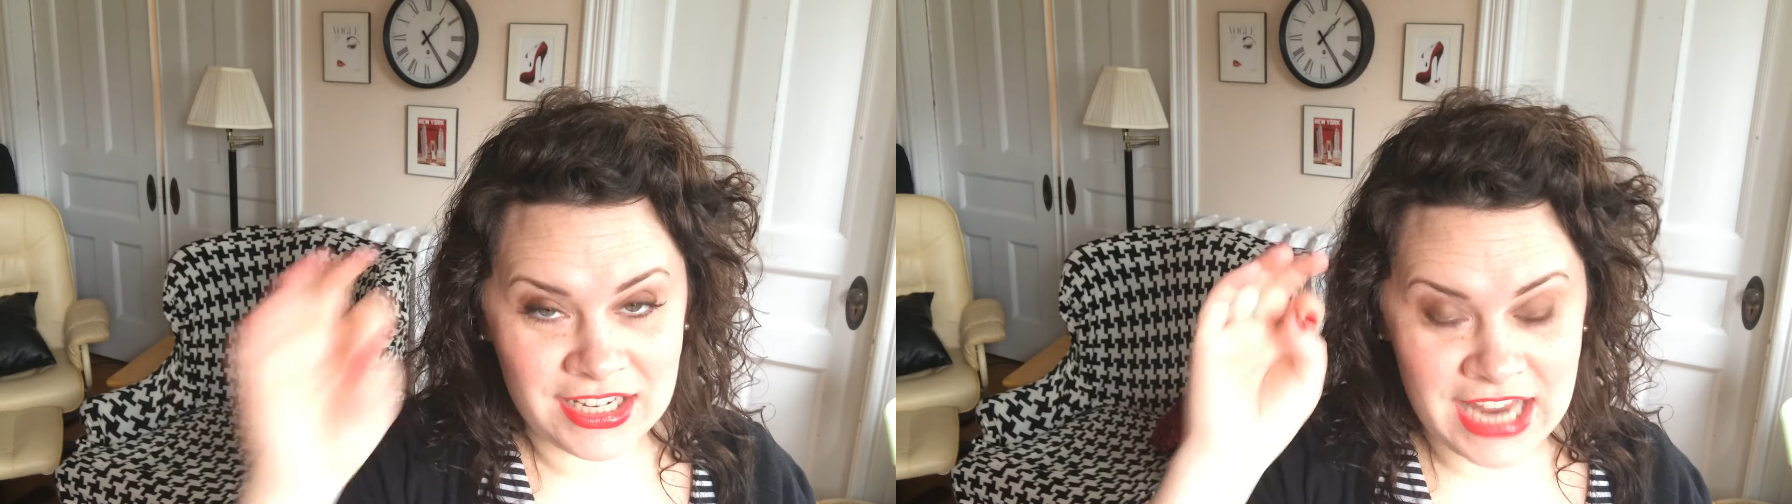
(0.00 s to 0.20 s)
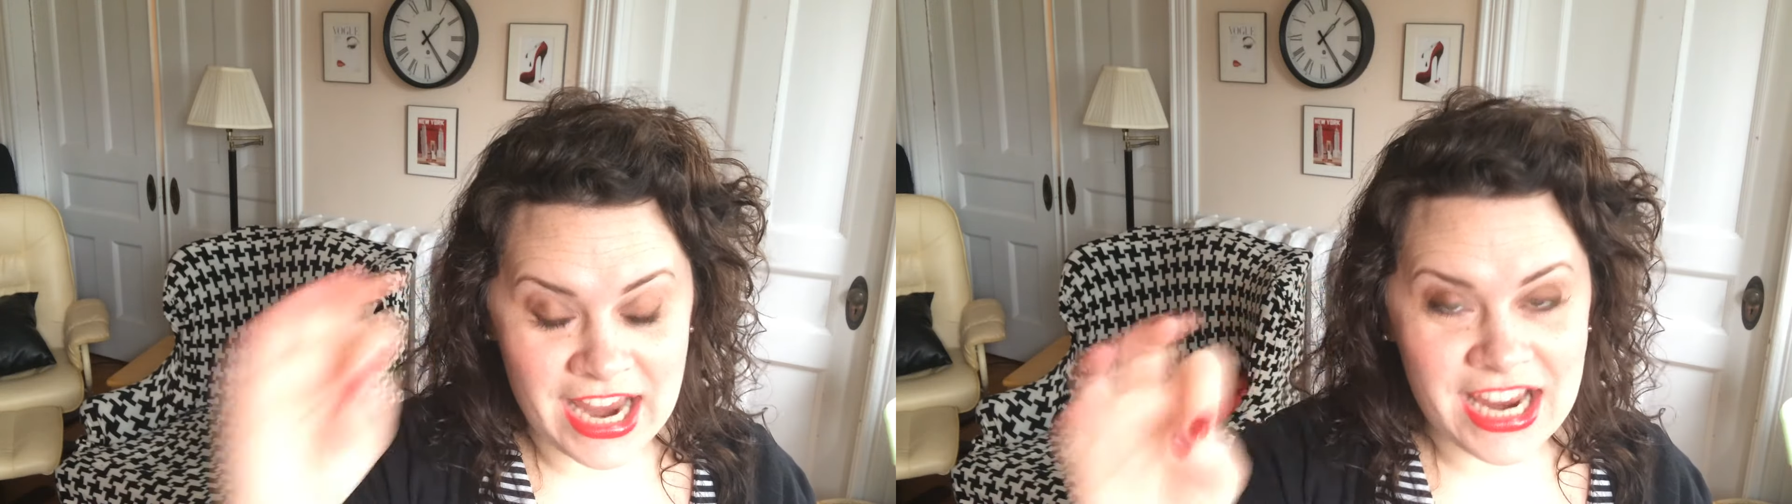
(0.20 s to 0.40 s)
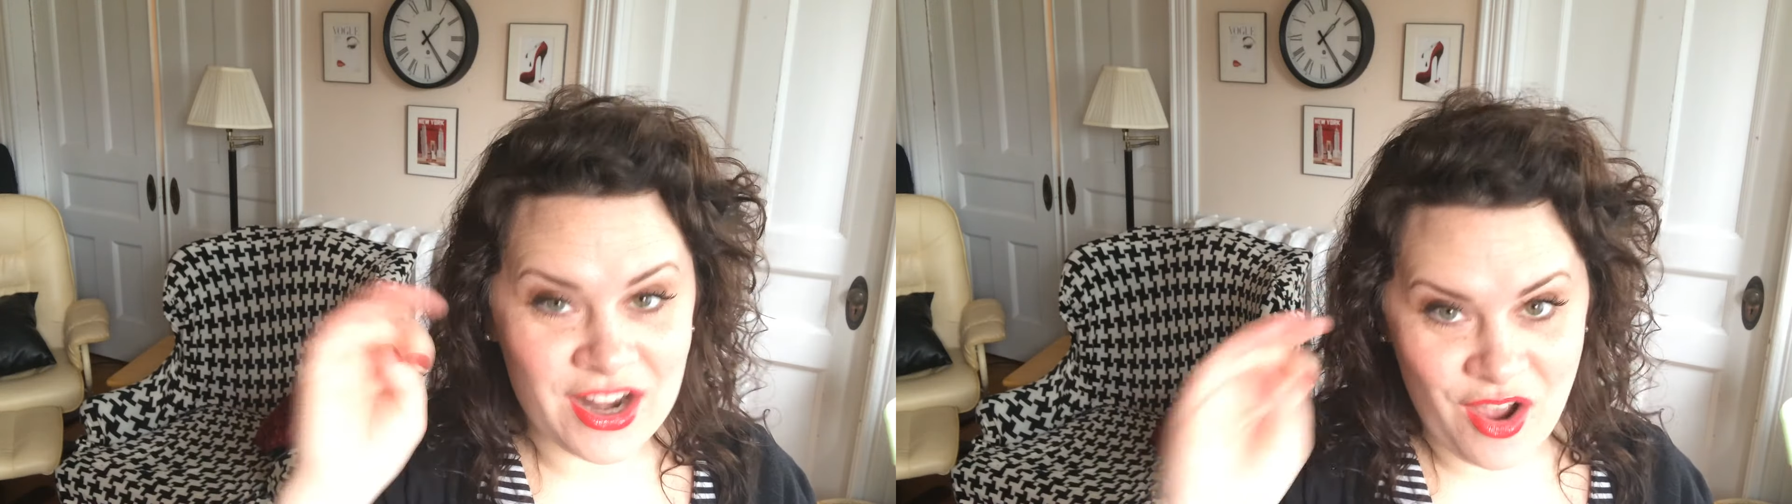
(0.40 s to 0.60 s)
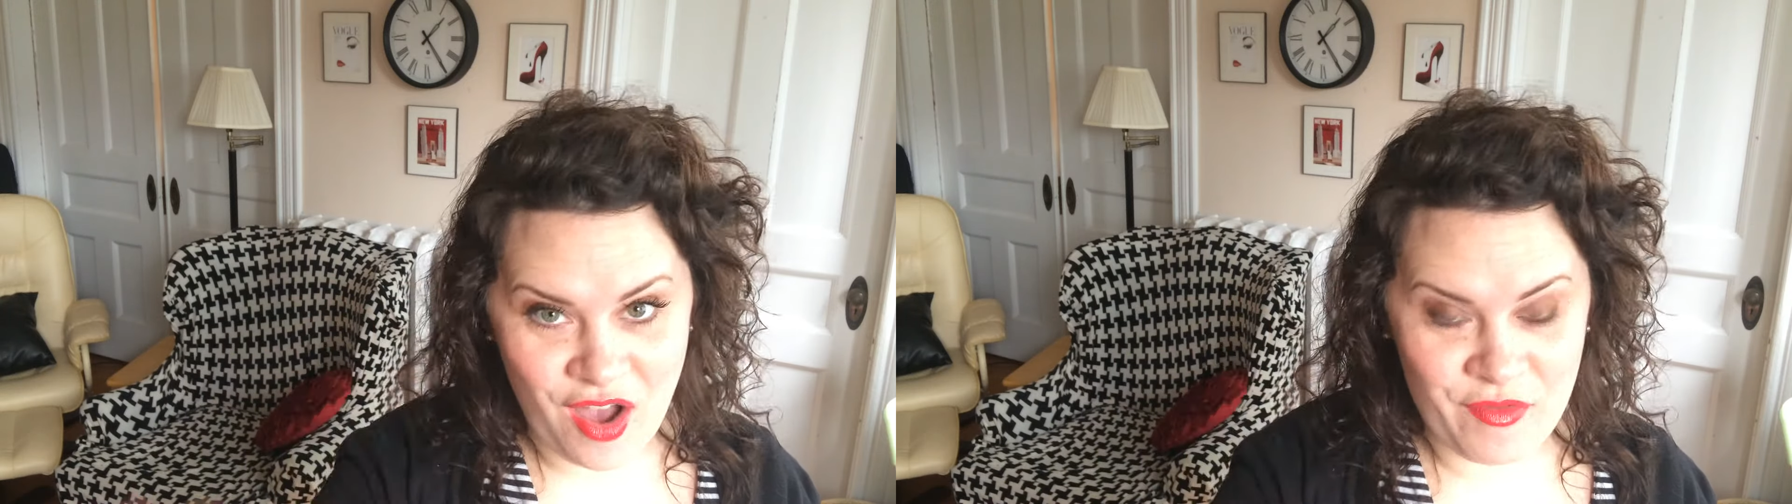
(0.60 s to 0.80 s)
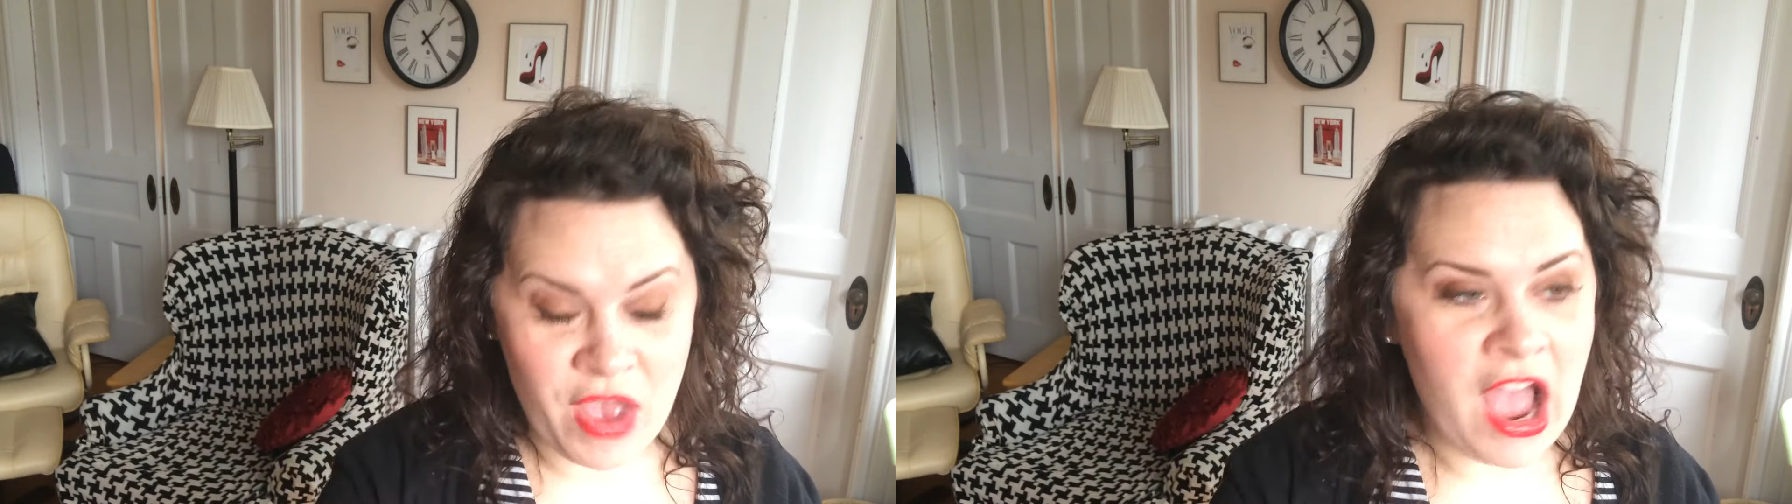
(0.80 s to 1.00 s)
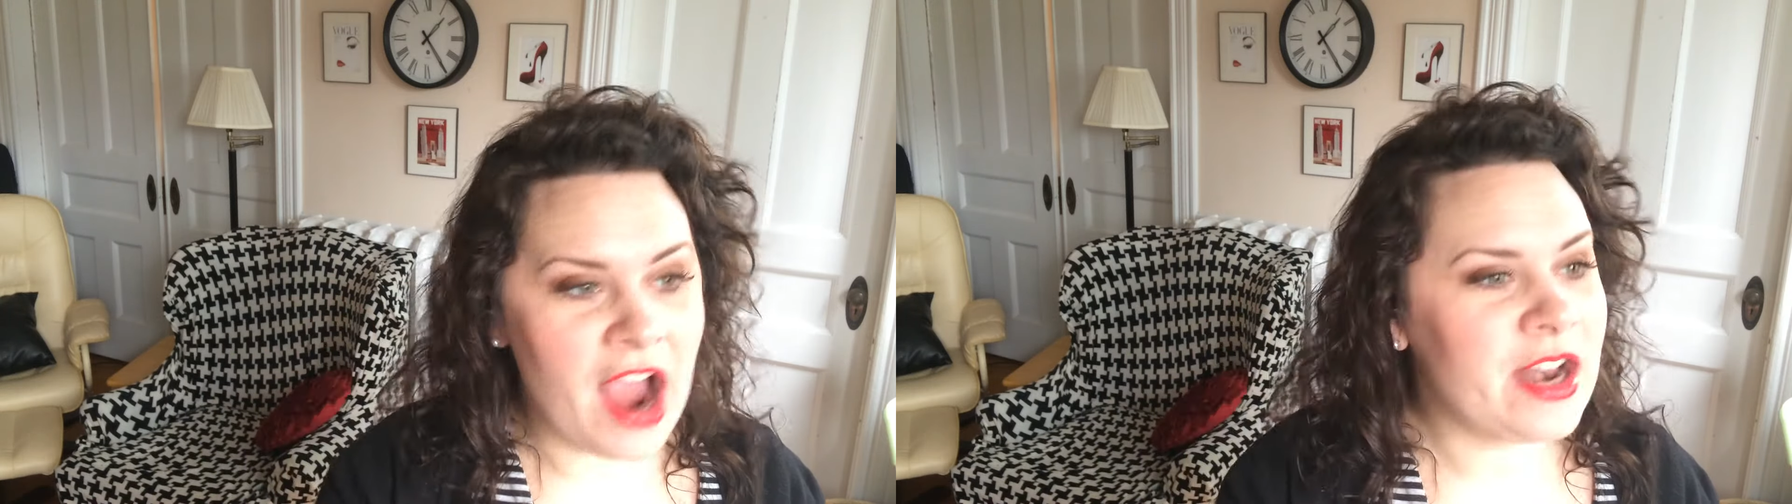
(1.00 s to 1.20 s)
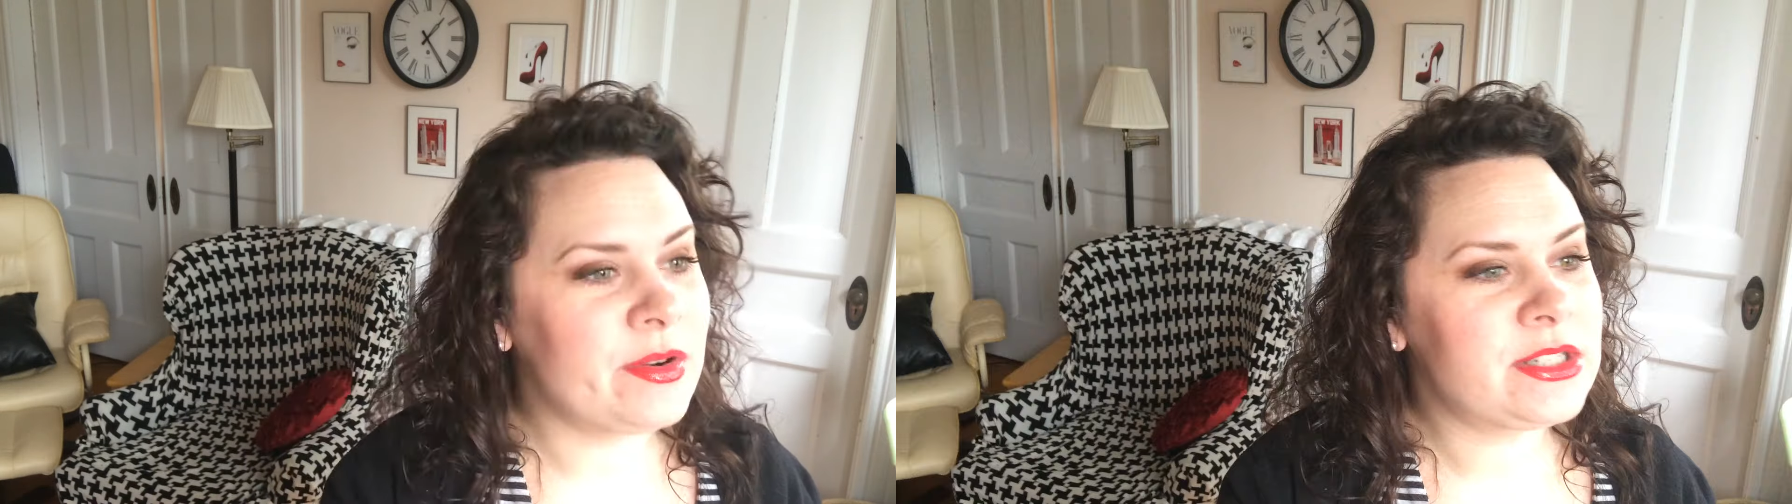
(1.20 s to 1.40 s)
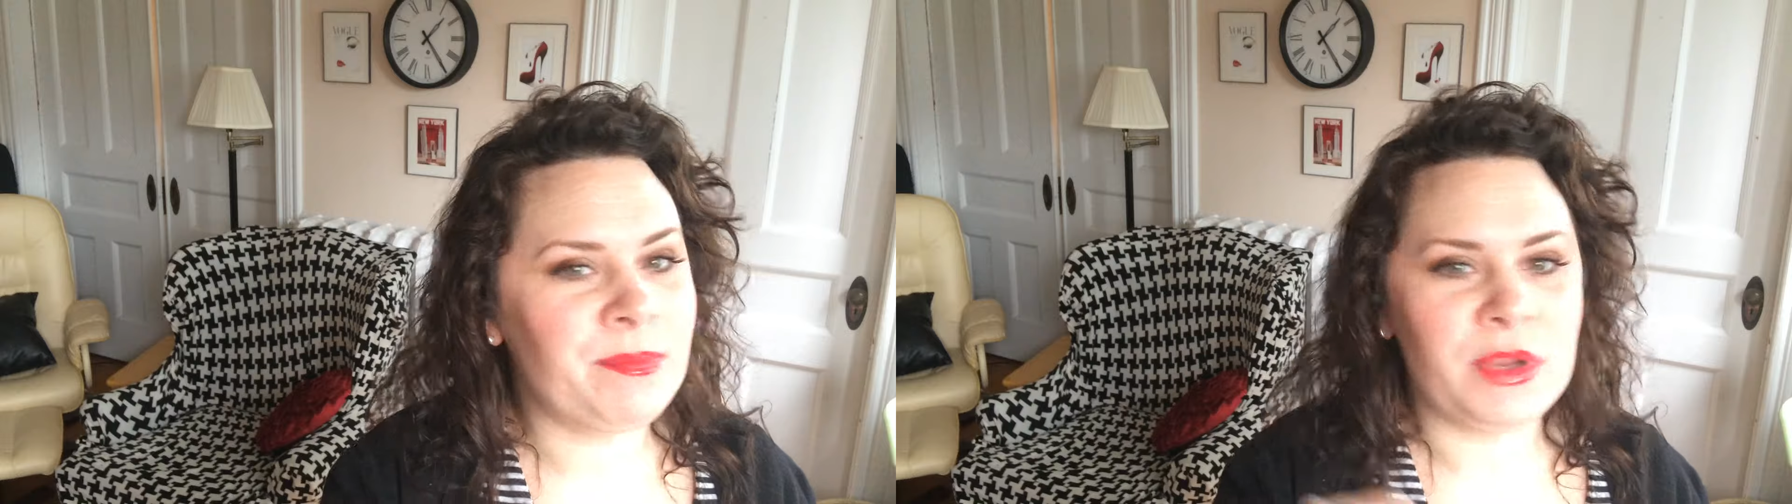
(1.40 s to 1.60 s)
Take it off. I know it's a